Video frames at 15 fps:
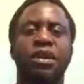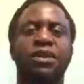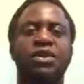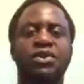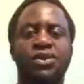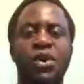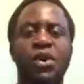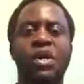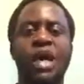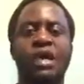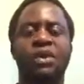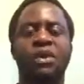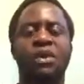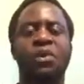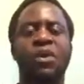so that
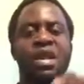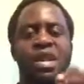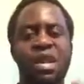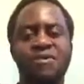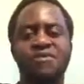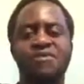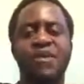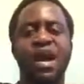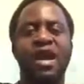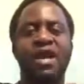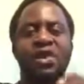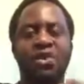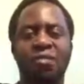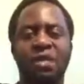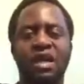whenever
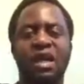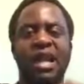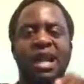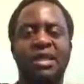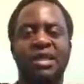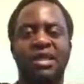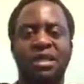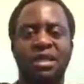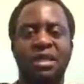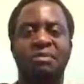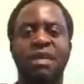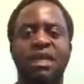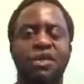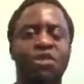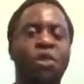human crises
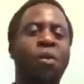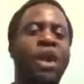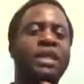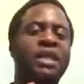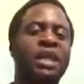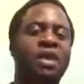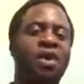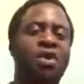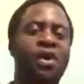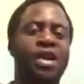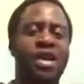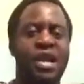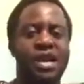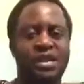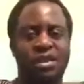emerge, look at the Congo
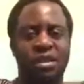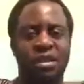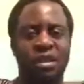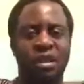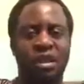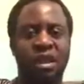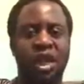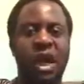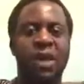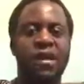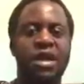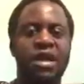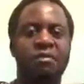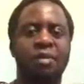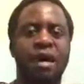DRC, our
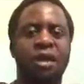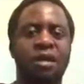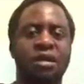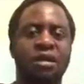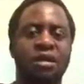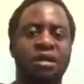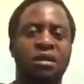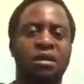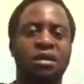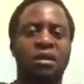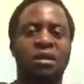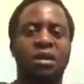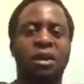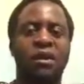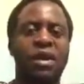
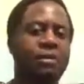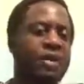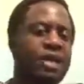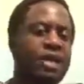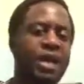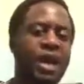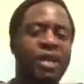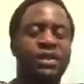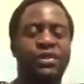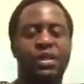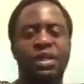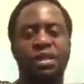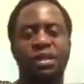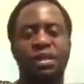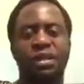neighboring country
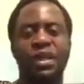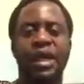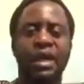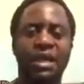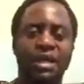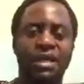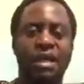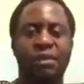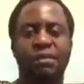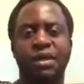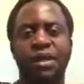here in Zambia.